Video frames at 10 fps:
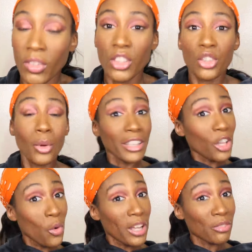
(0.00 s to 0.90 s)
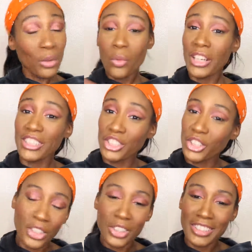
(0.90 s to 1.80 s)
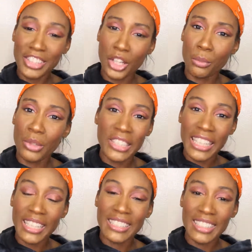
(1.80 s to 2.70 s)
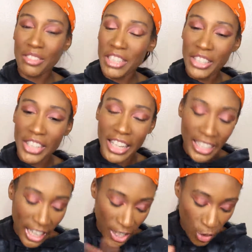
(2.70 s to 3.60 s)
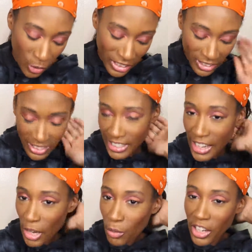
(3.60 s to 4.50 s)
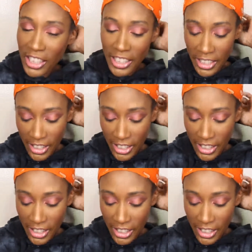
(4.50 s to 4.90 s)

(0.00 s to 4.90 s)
So hello everyone, it's your girl Gelbeauty87 here, aka Grace, and today we're going to get